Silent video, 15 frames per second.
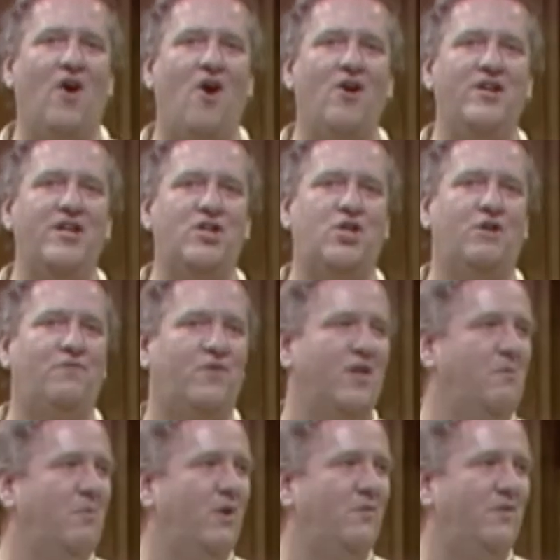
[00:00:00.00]
audition for
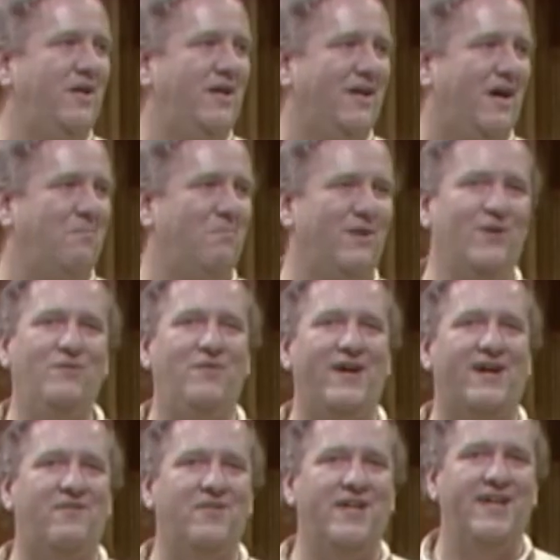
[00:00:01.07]
the movie uh, Blue
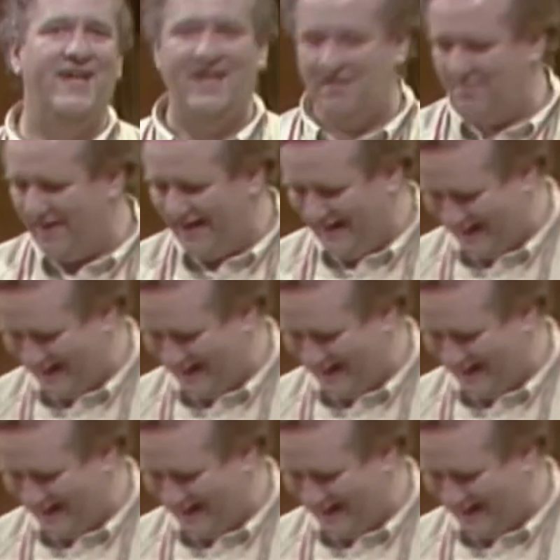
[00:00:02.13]
Velvet and didn't make